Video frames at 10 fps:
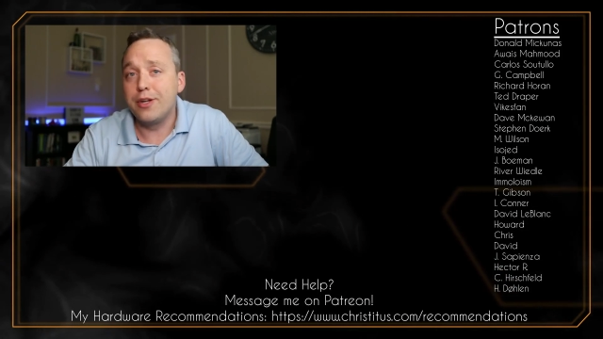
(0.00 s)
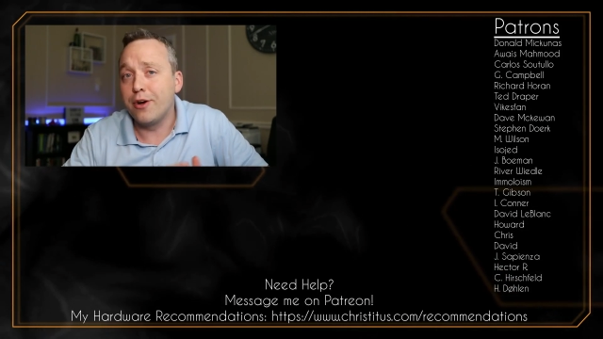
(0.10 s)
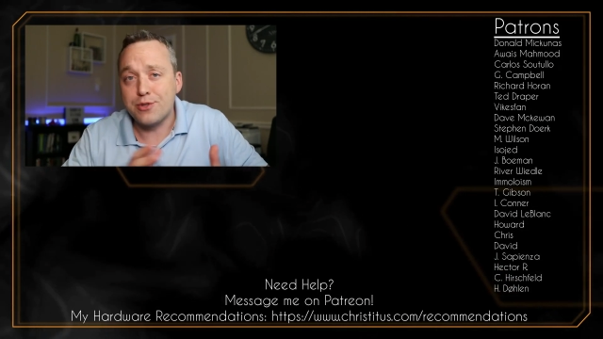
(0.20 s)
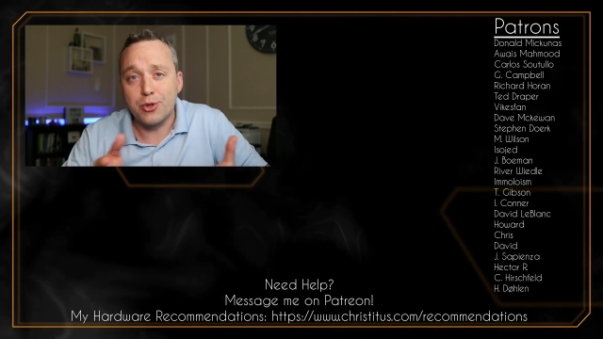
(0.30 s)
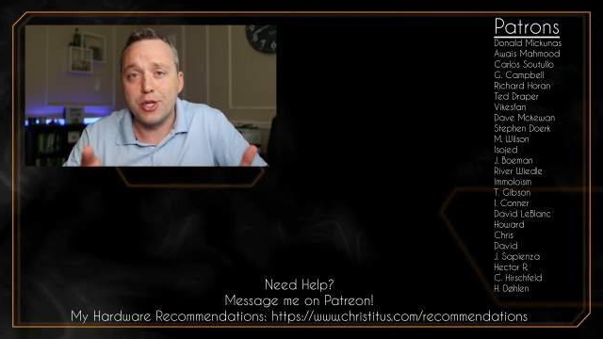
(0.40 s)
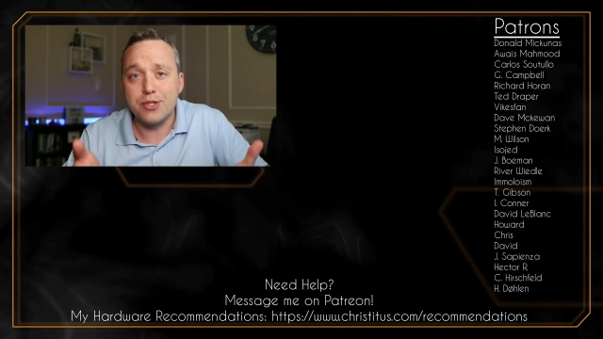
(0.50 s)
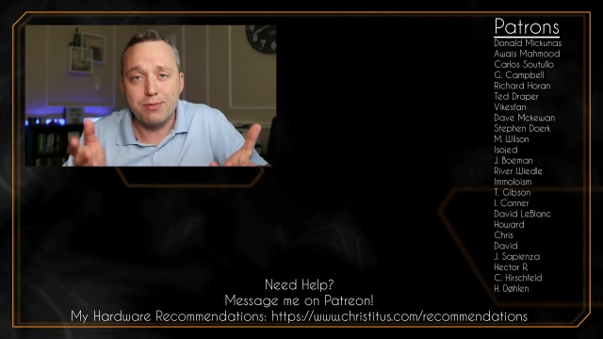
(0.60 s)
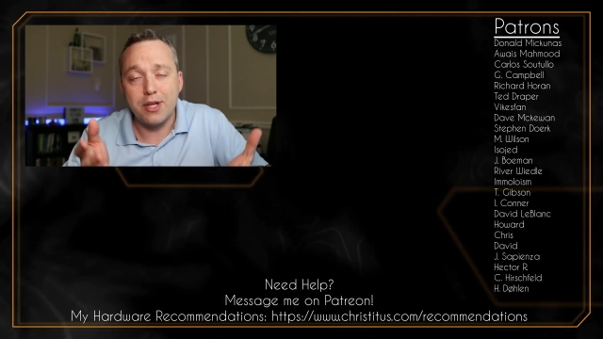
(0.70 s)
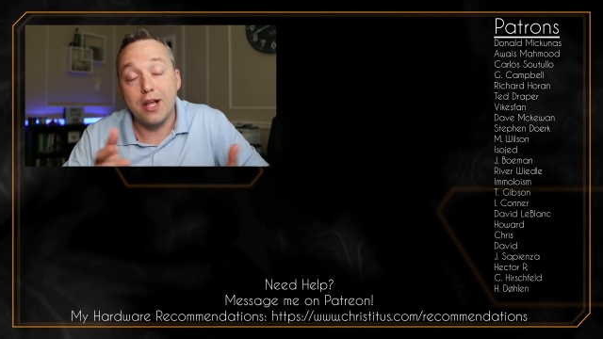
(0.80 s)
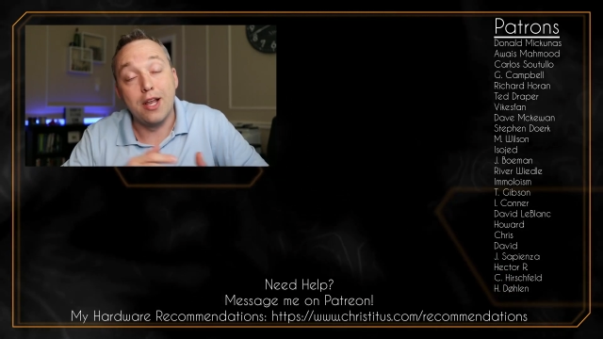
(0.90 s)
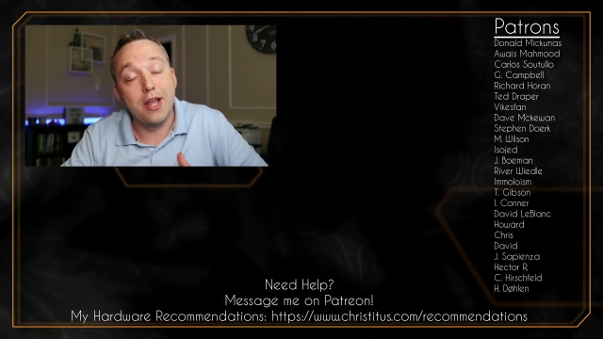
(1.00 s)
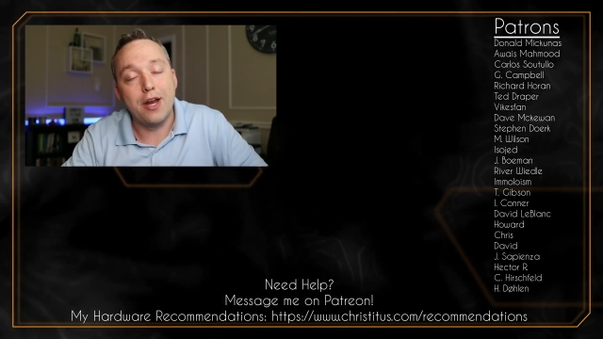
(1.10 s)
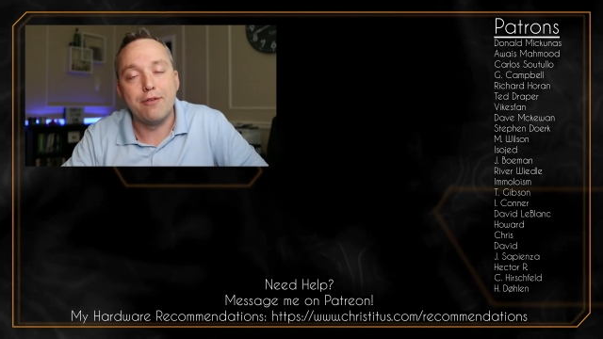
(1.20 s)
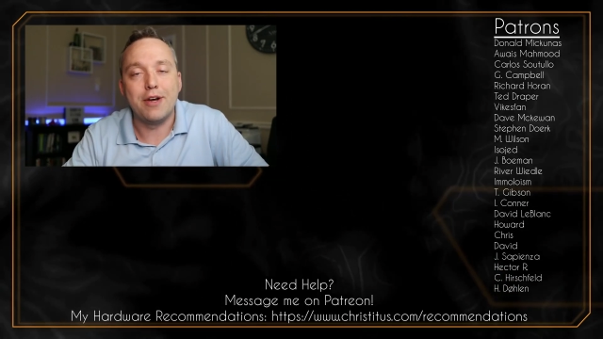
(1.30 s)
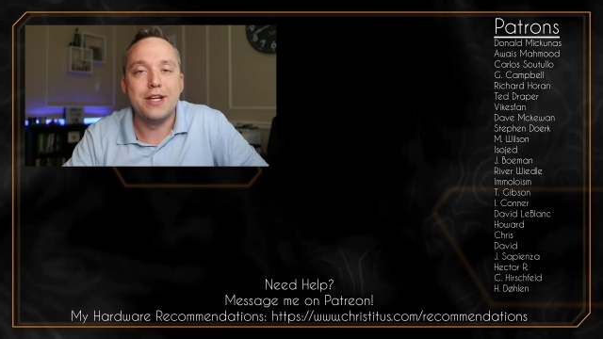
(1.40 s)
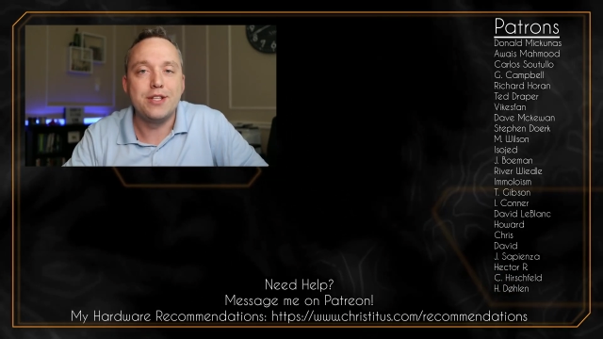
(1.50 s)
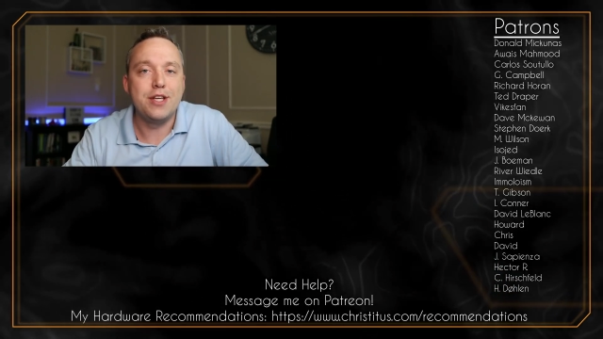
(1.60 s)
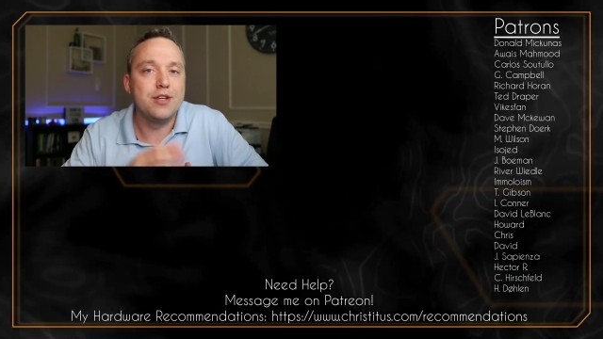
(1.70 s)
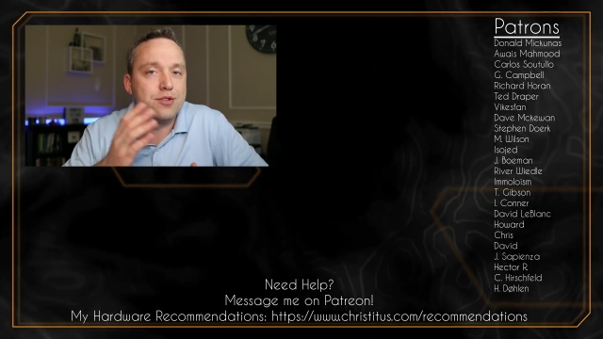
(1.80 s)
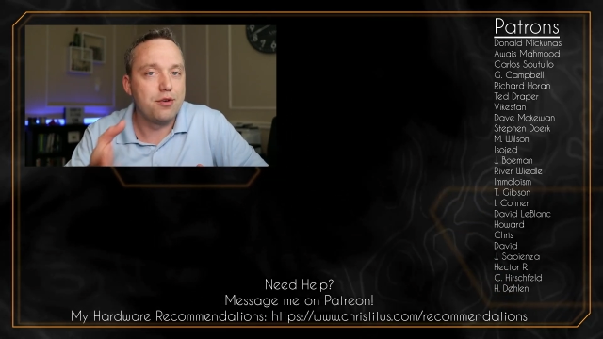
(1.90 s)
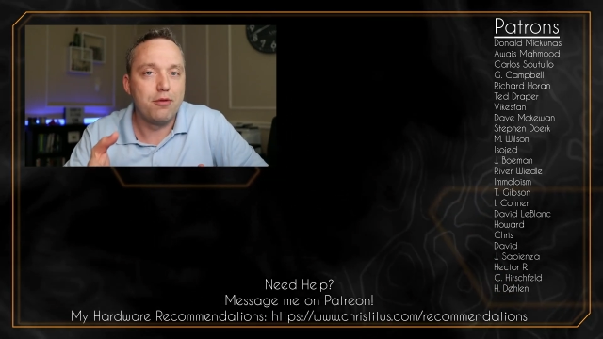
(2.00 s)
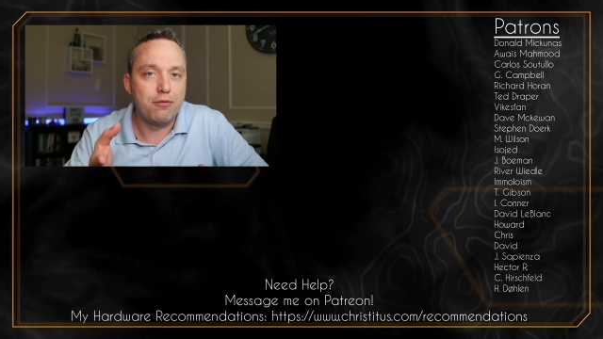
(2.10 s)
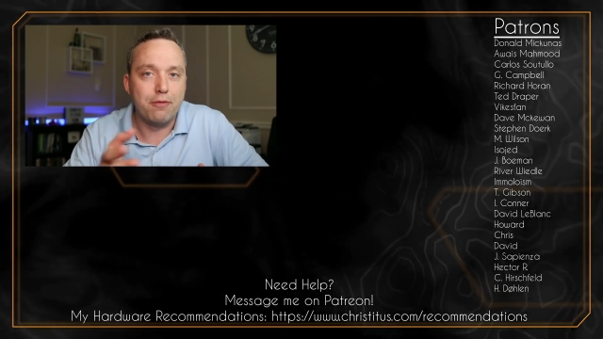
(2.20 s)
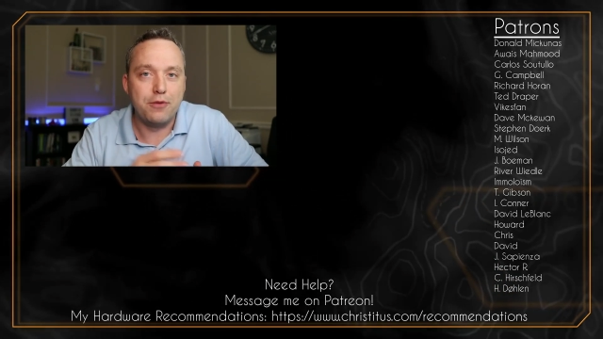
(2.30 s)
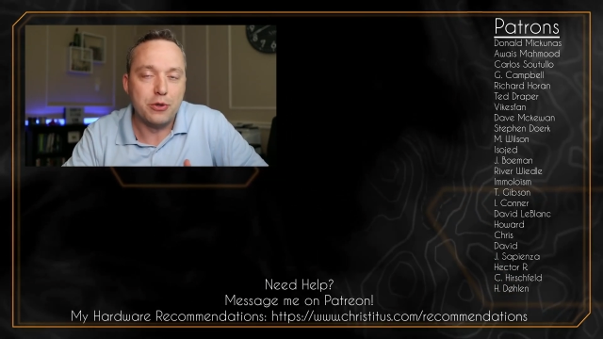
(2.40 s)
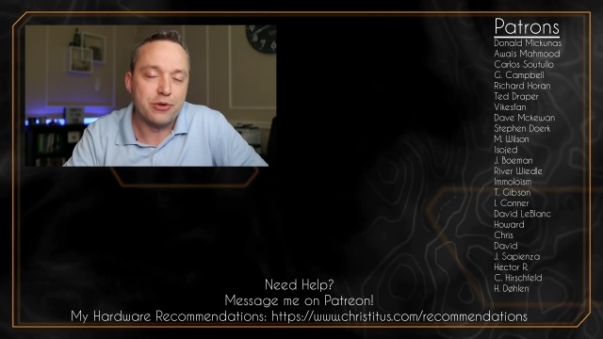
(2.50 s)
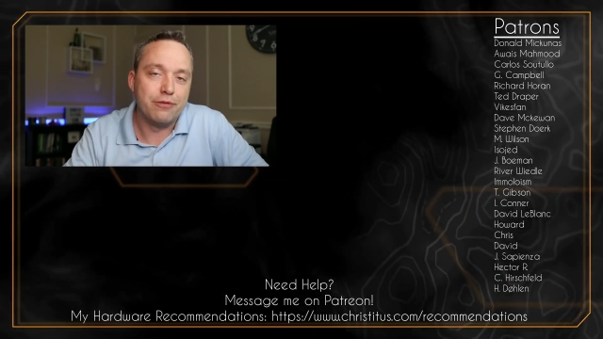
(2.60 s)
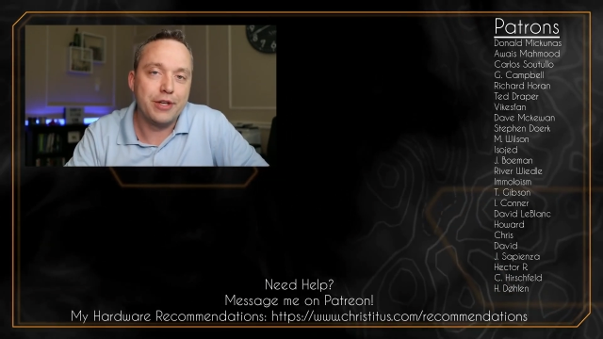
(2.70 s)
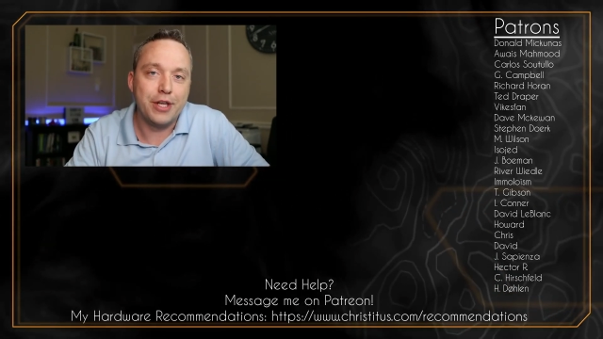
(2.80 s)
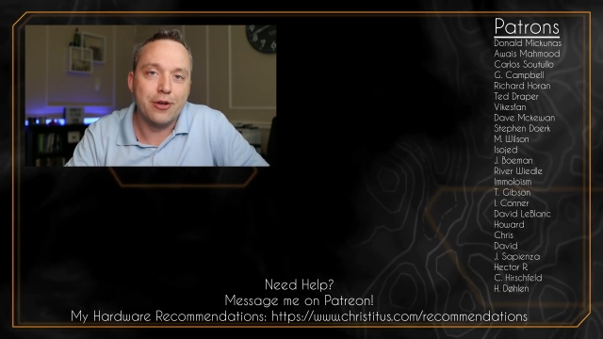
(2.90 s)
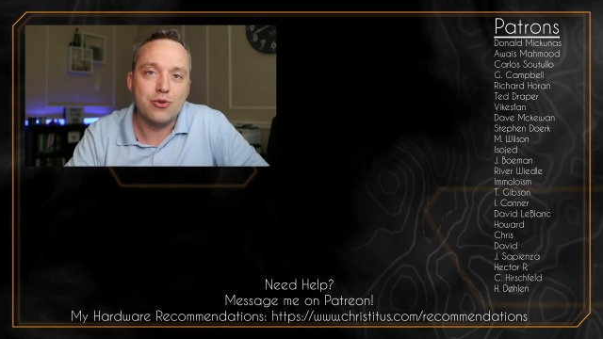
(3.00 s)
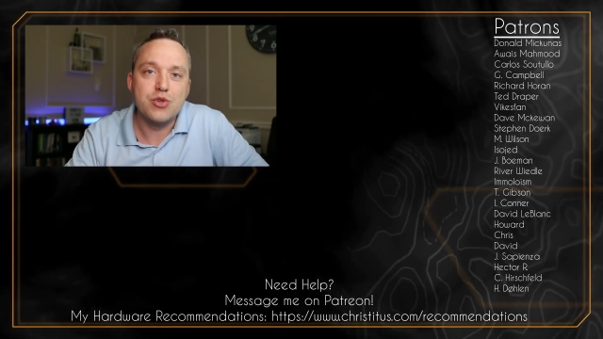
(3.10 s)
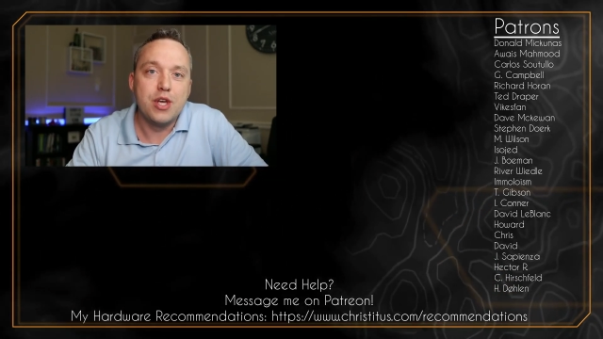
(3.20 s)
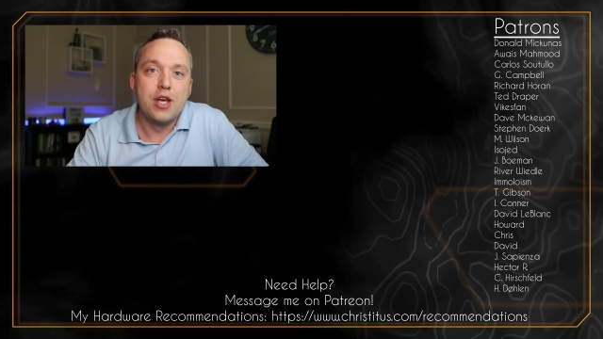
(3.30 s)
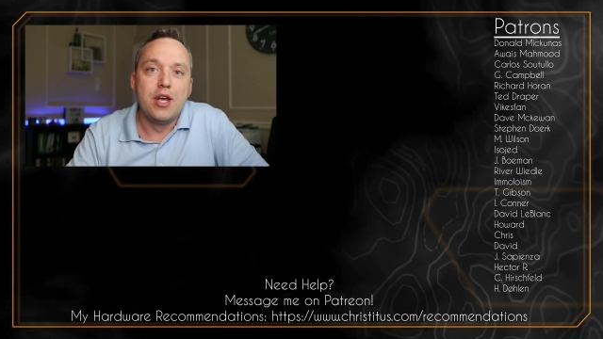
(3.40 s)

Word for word: It also gives me a lot of ideas for future videos.